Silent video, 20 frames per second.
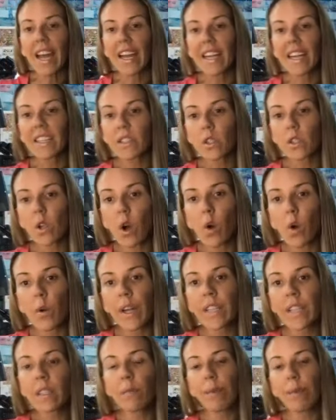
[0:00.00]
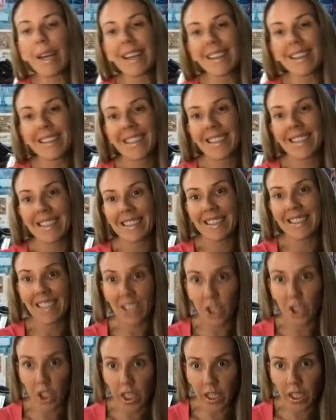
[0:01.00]
it's going to be a
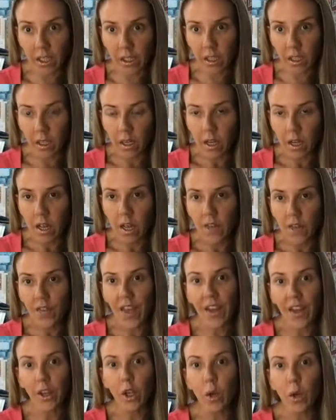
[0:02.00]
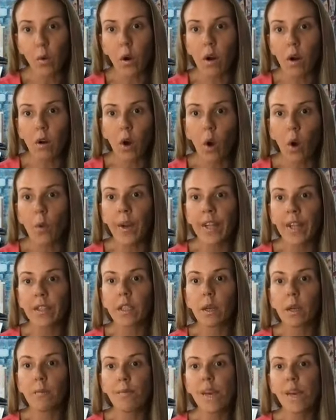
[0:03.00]
decision that you are going
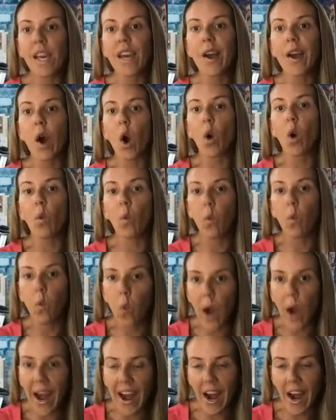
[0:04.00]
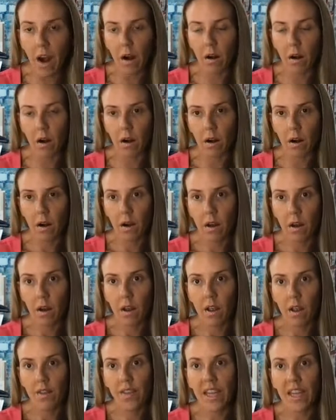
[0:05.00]
to be aware
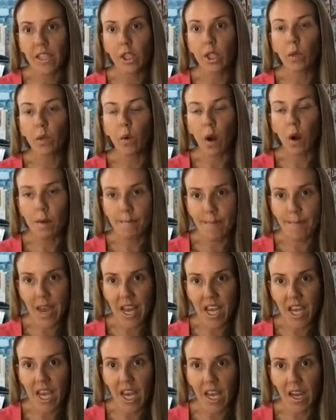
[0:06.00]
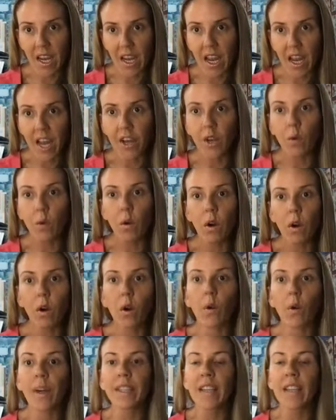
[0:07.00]
that you are making, and you are
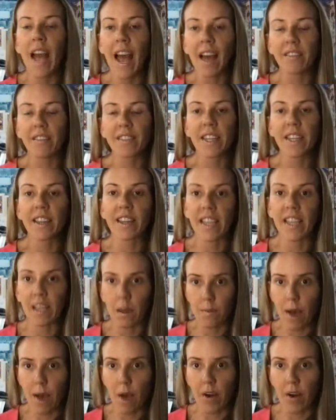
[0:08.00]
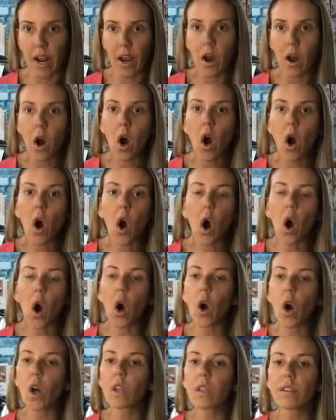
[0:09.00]
going to have to think about it.
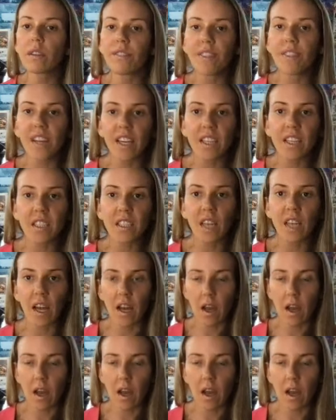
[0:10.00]
All of these